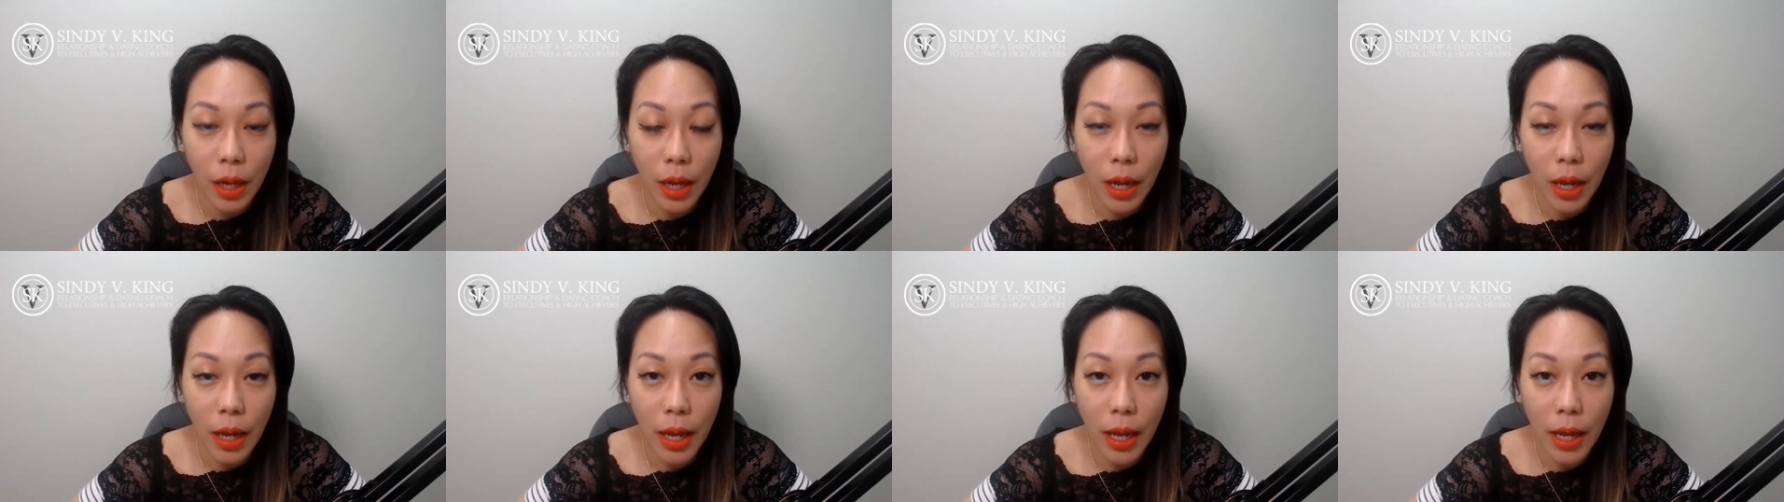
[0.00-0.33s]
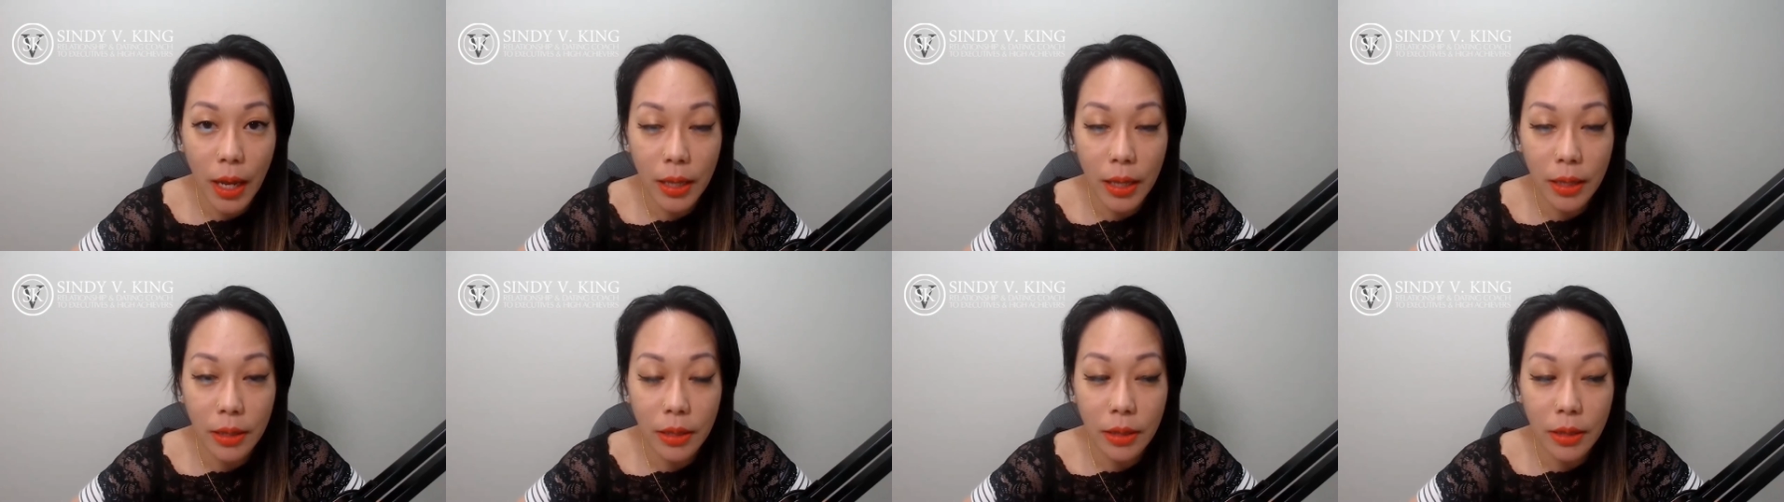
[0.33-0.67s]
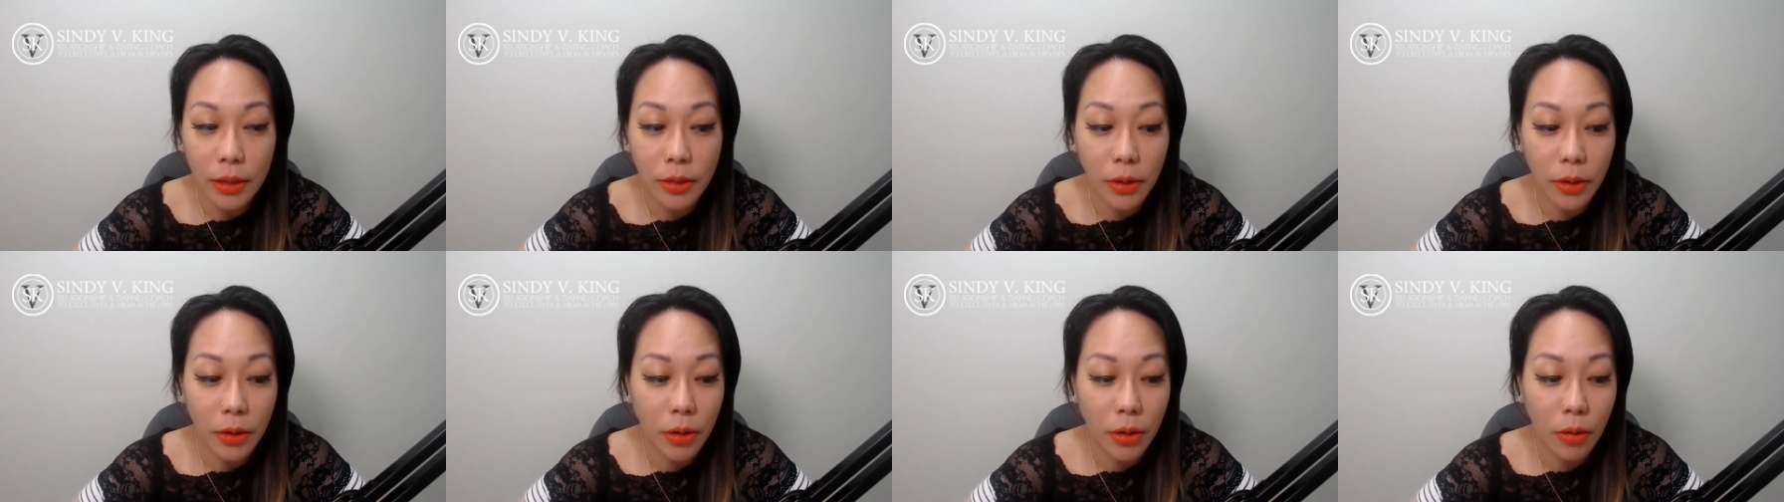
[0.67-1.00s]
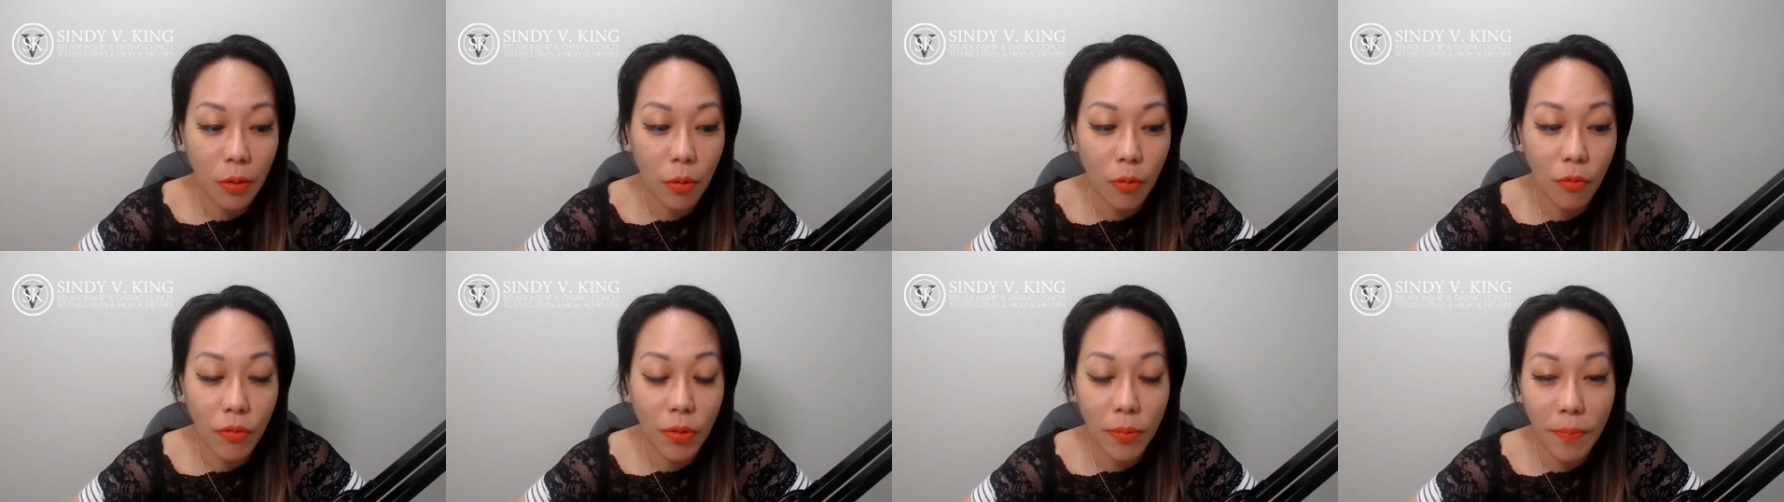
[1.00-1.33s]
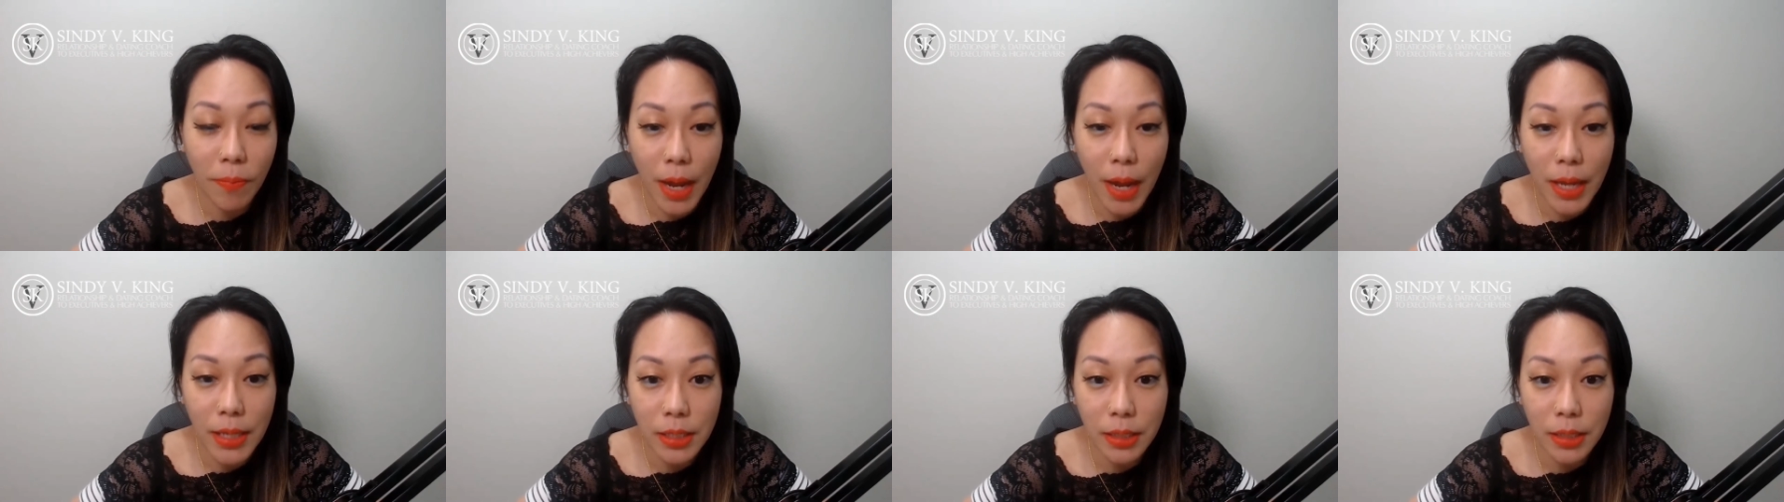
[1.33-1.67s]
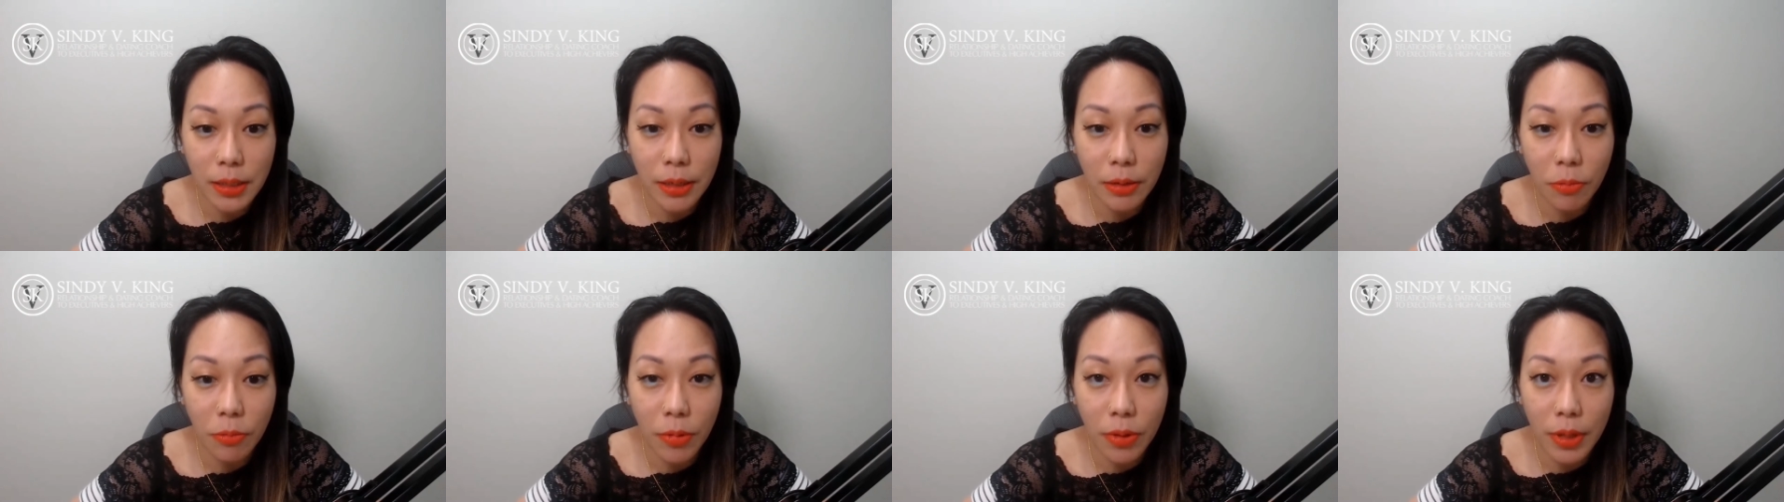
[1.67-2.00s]
and they're over
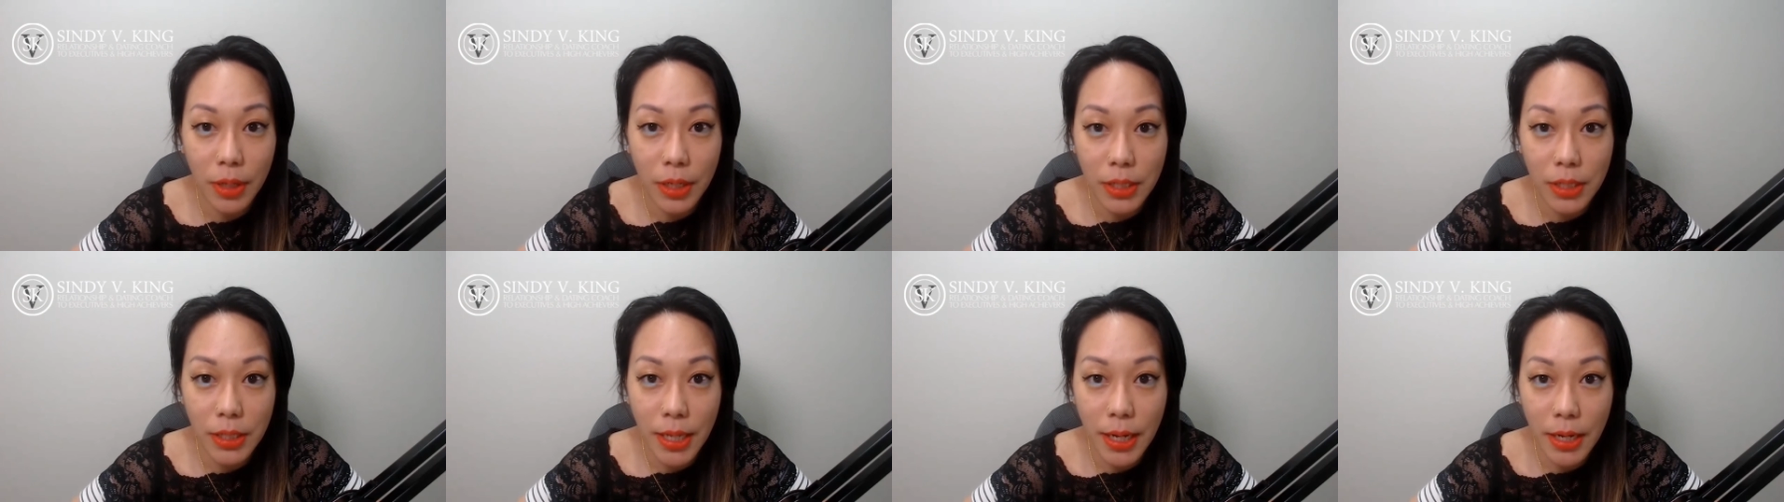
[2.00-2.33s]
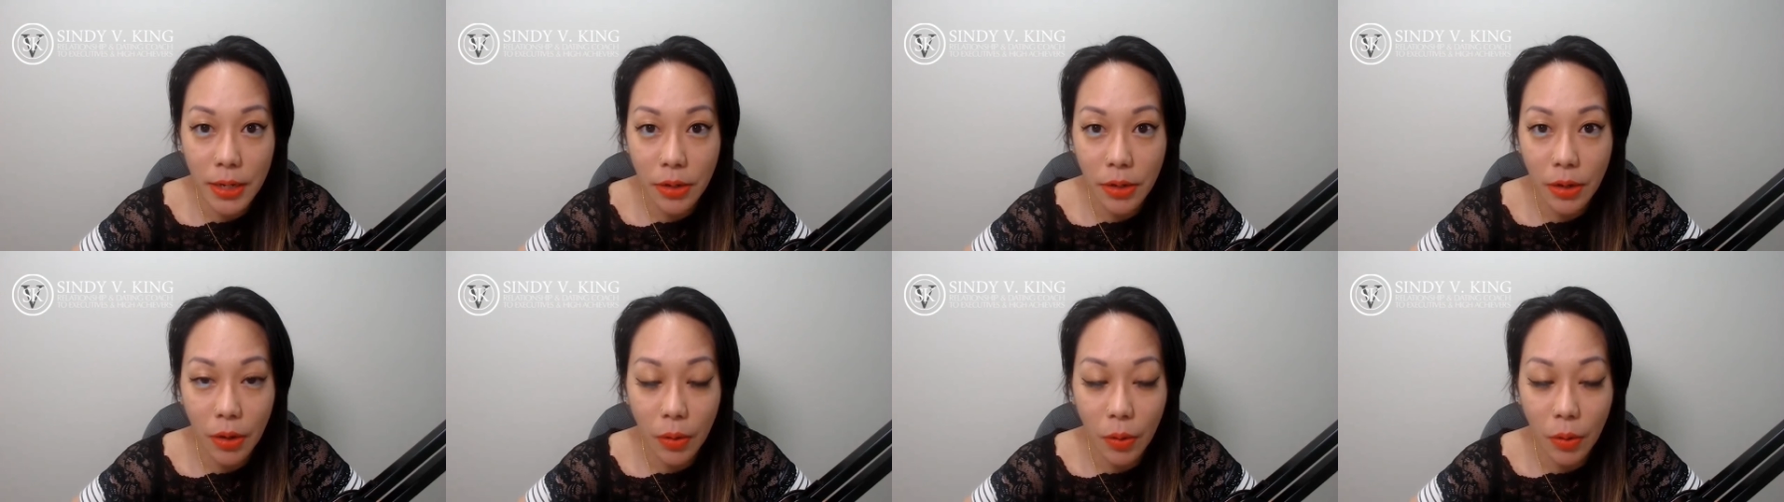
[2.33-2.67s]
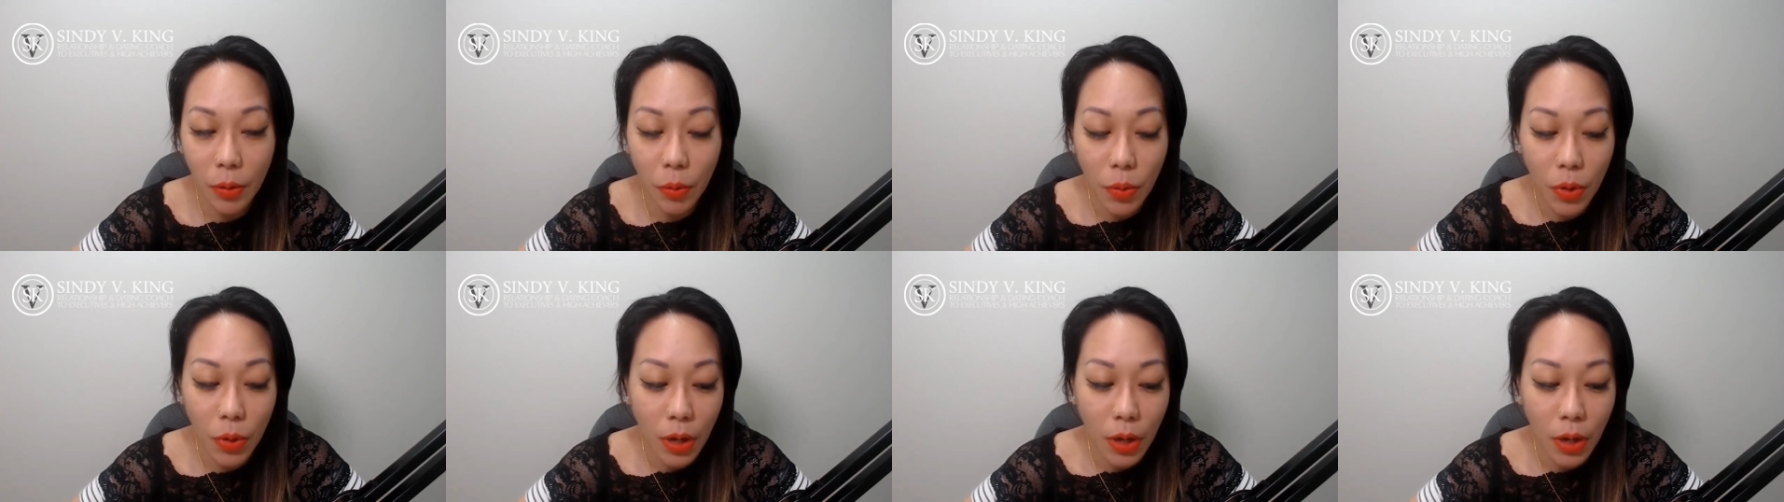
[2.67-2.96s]
masculate when they say no,